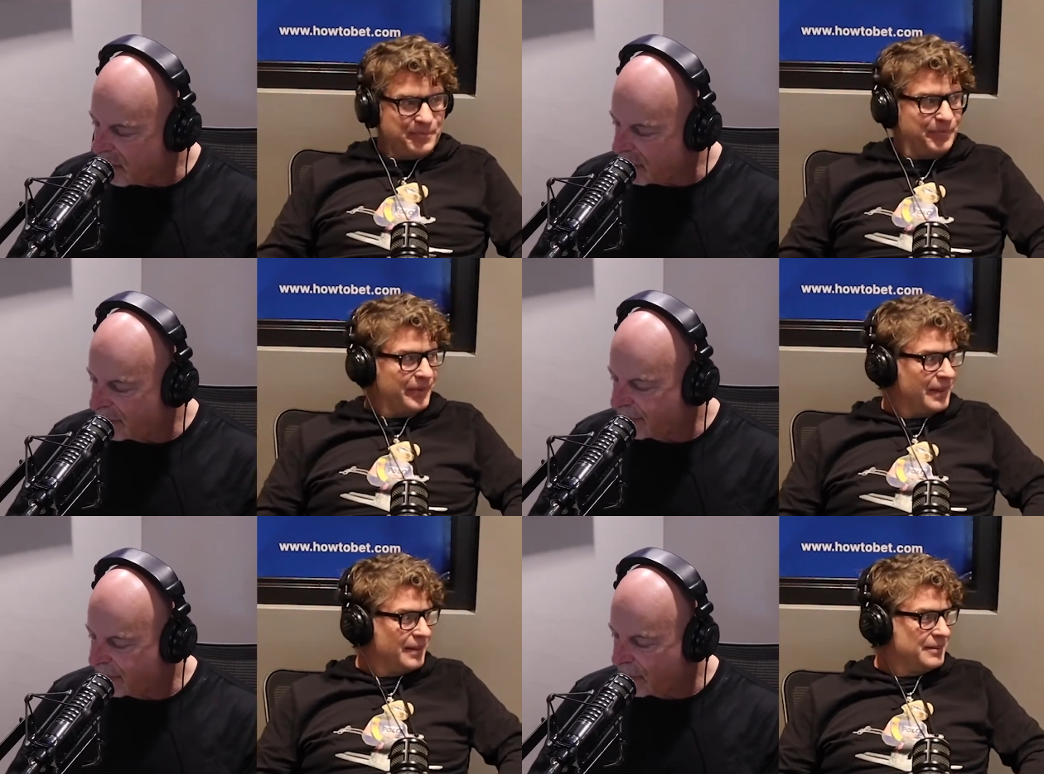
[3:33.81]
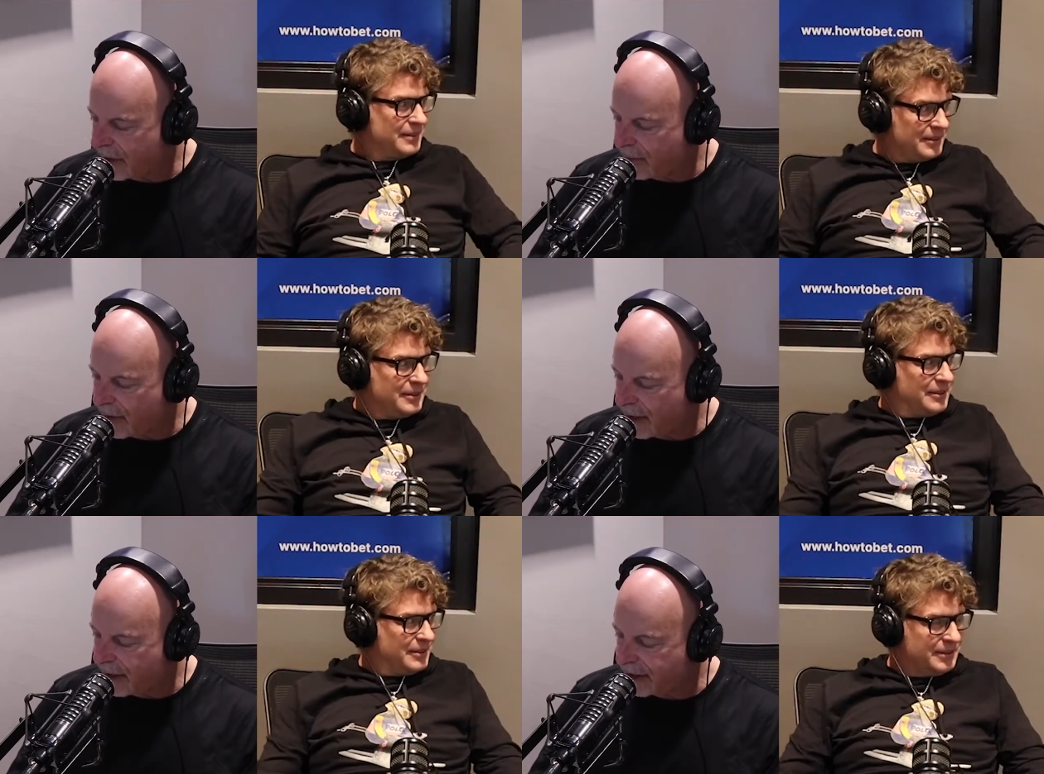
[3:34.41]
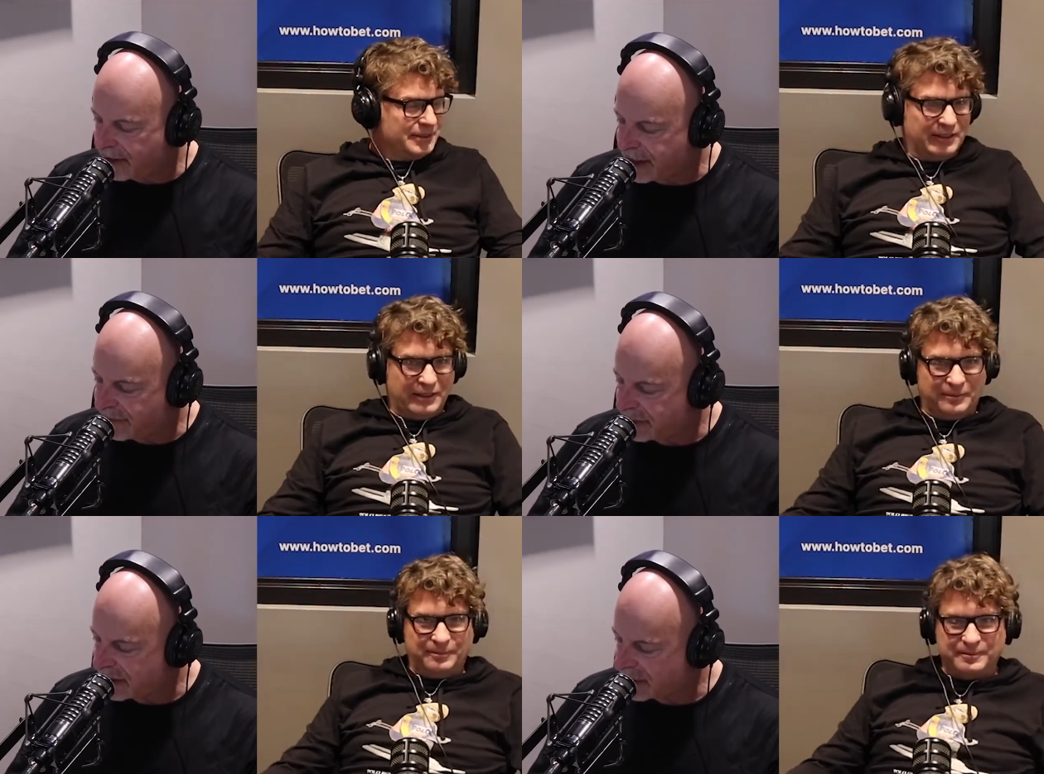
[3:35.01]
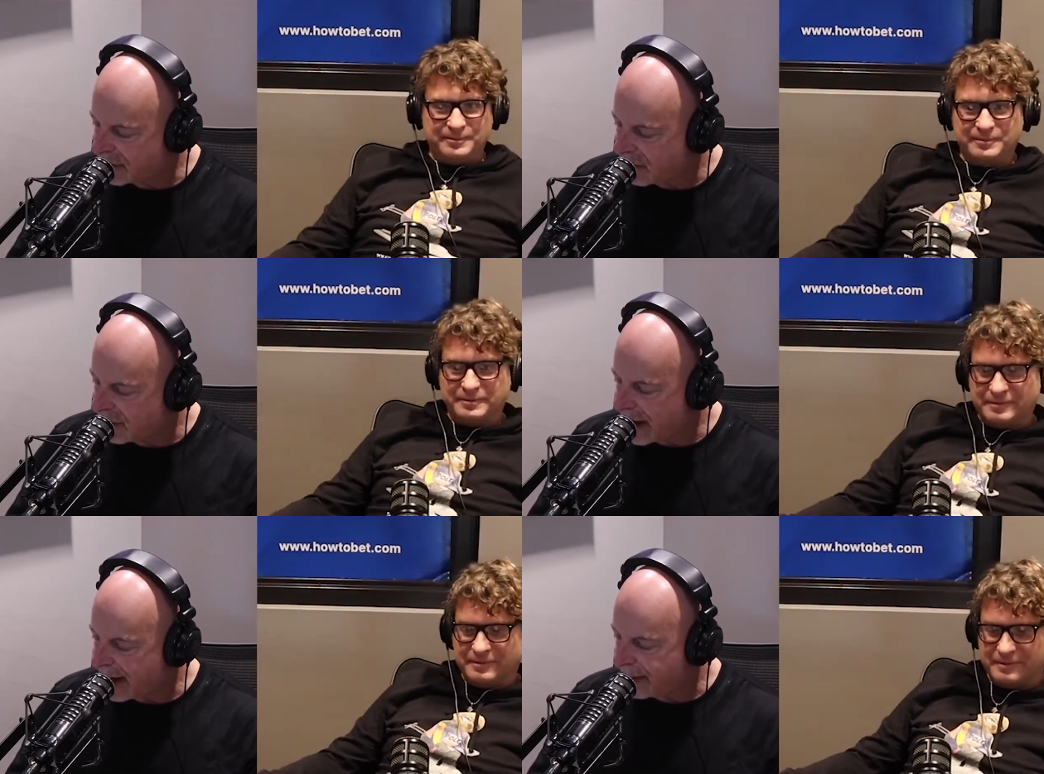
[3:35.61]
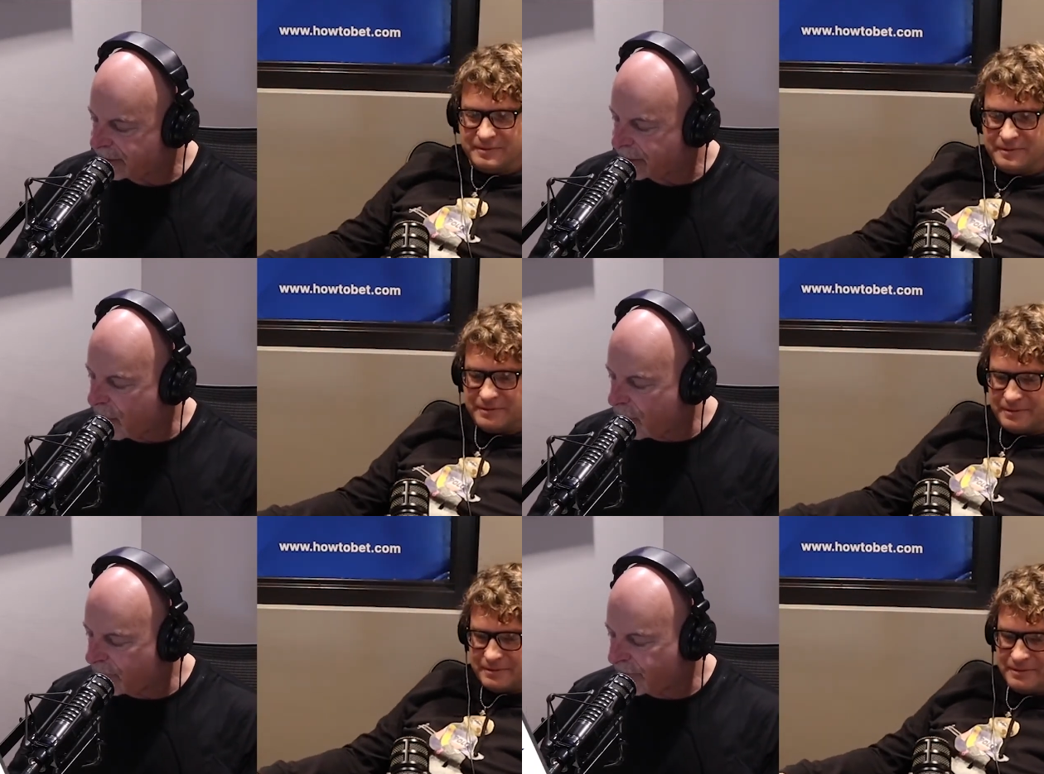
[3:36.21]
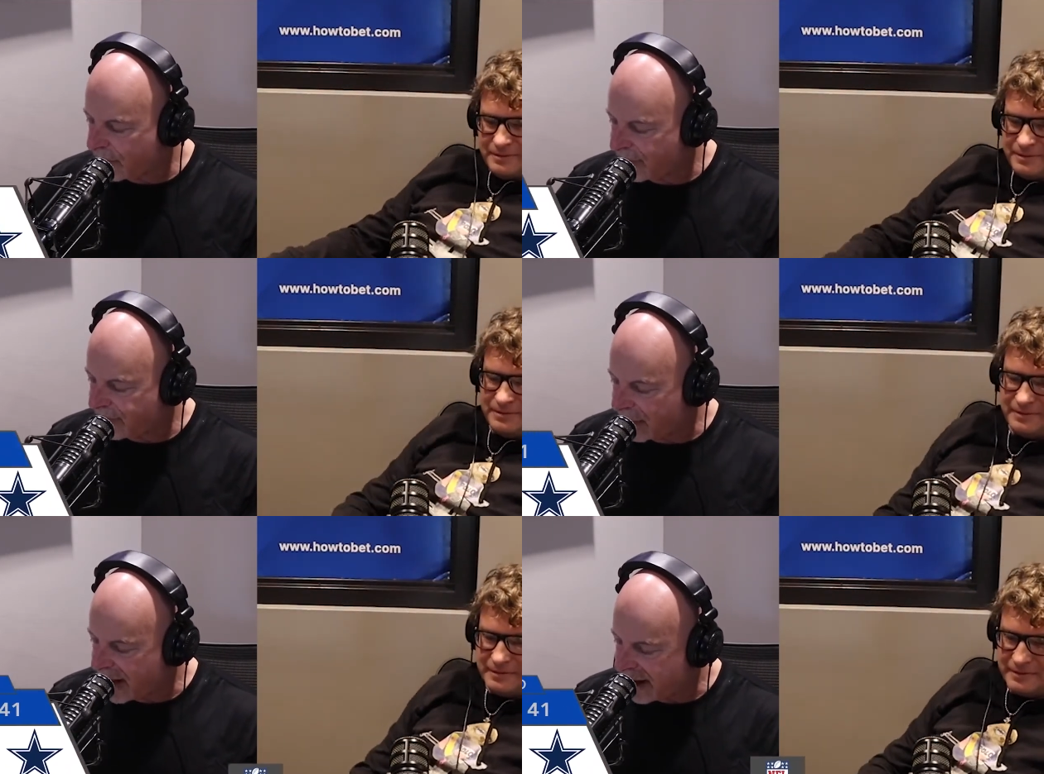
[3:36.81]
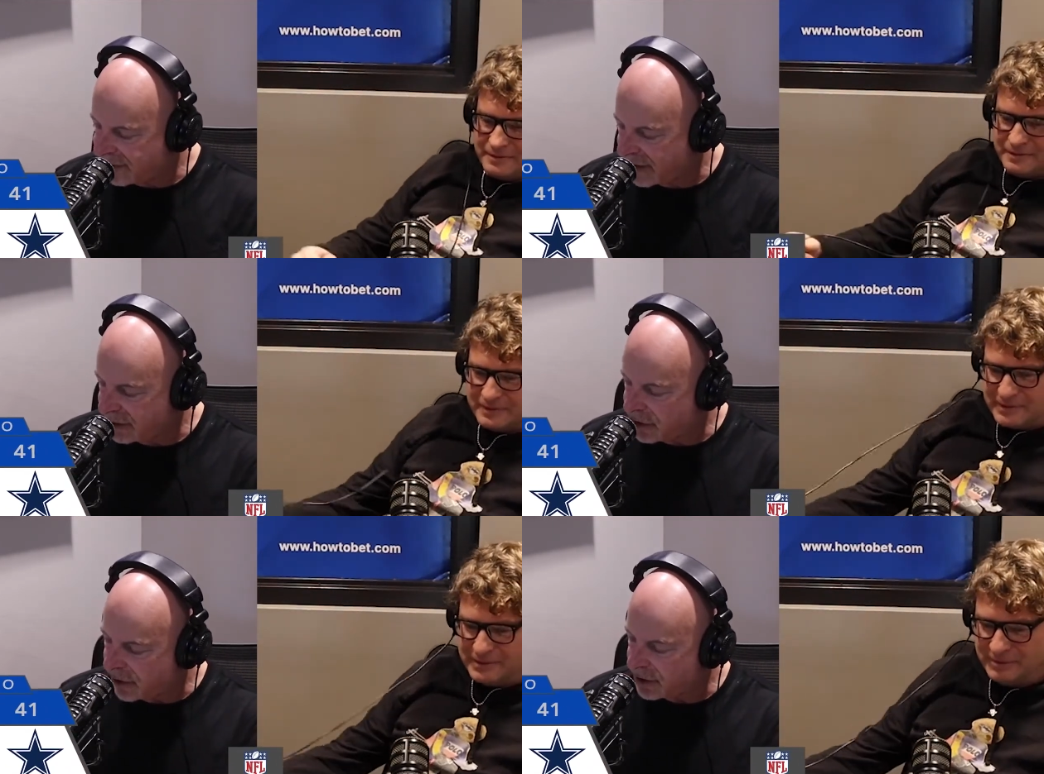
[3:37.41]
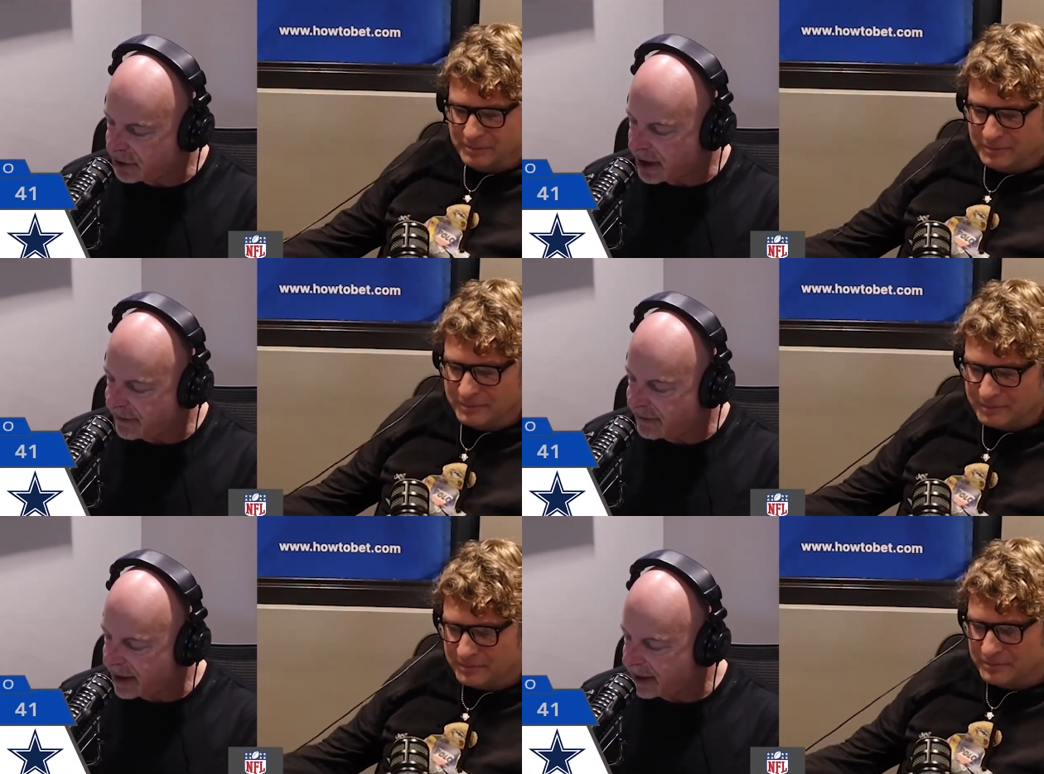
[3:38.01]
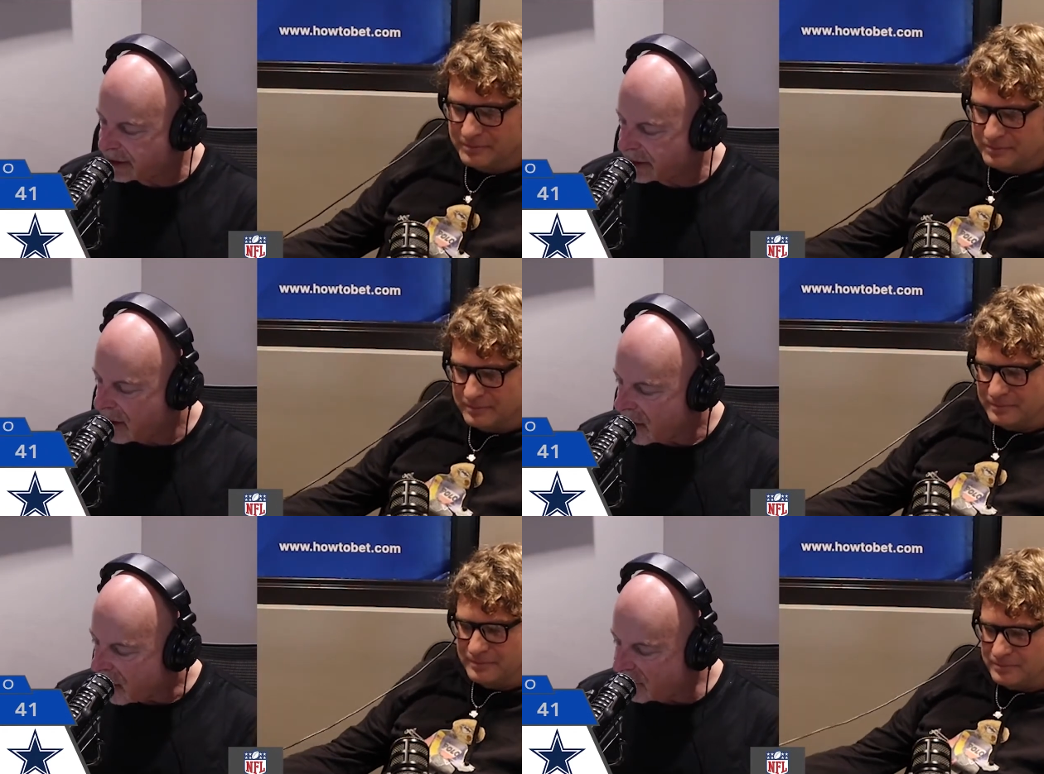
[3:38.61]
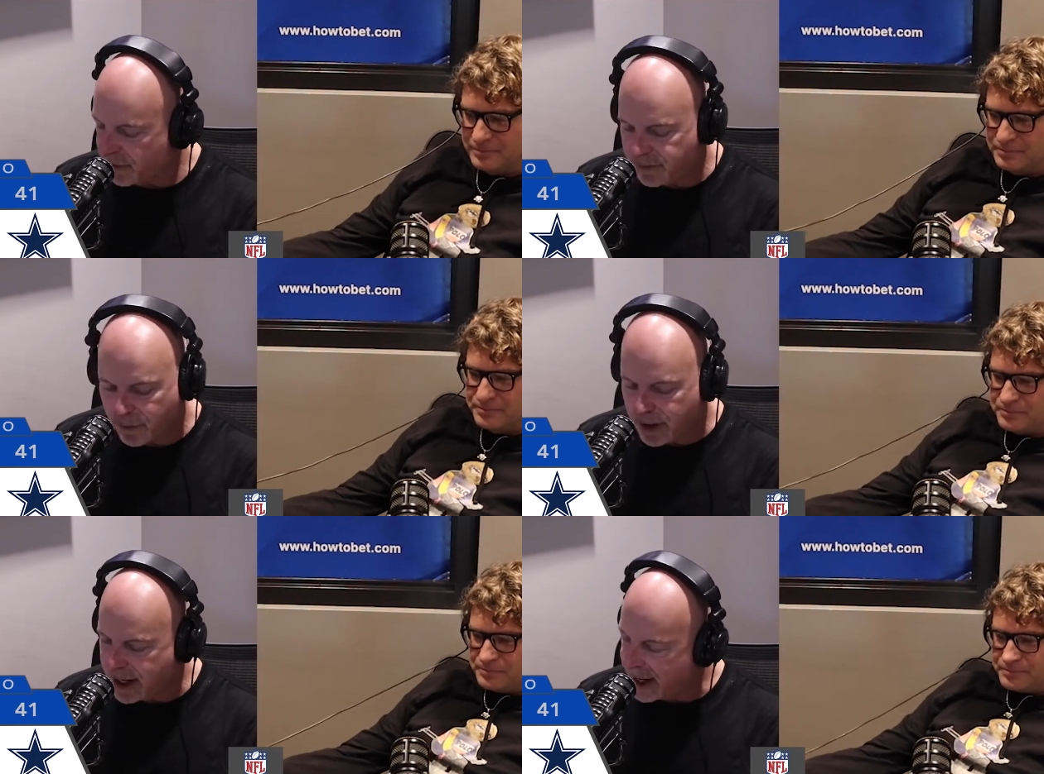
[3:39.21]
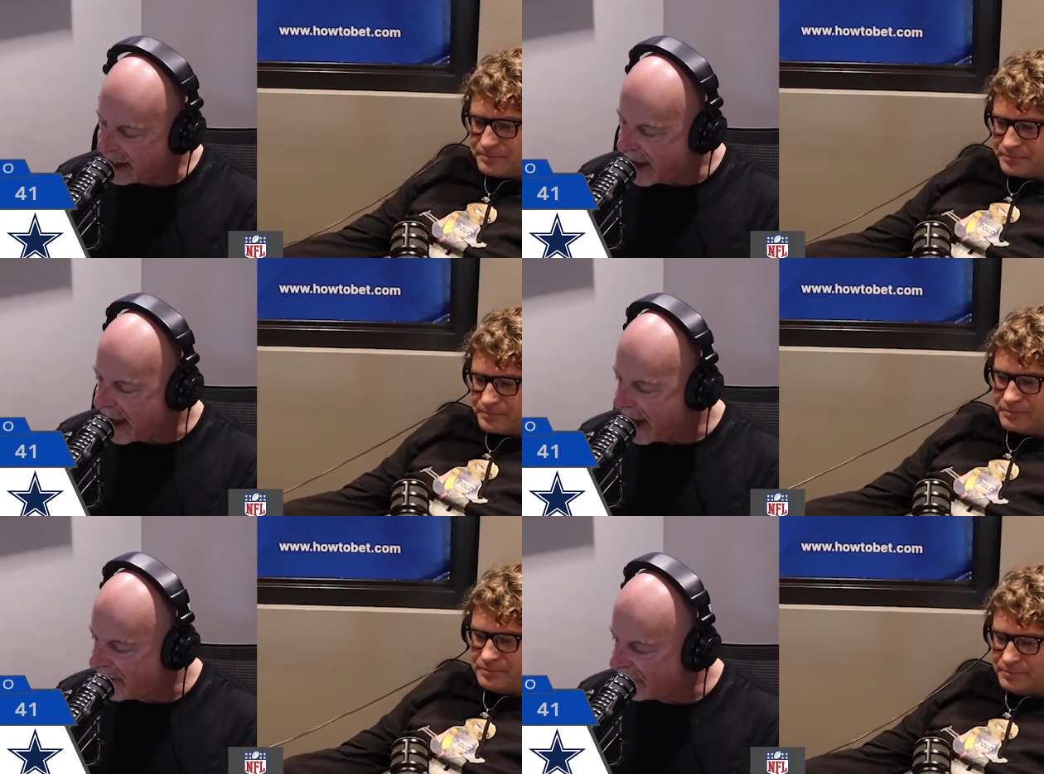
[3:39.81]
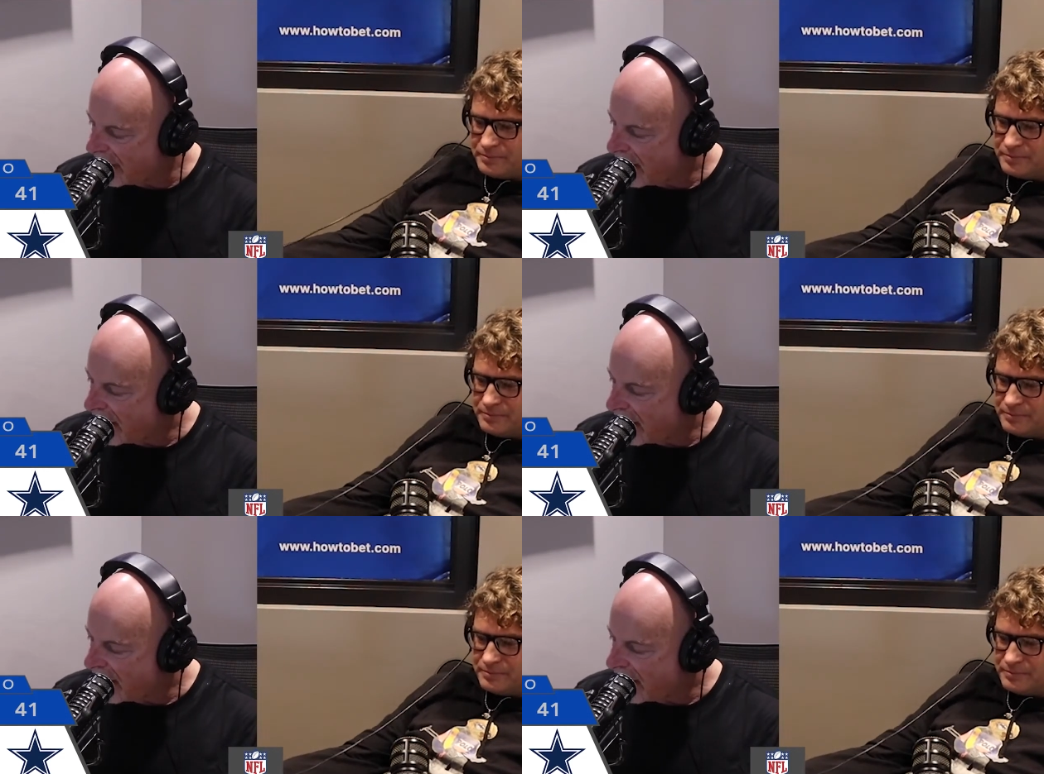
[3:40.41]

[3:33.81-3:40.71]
Speaker 1: over 41, yeah. San Francisco Rams over 44 and a half, and Chargers and Vegas over 48 and a half.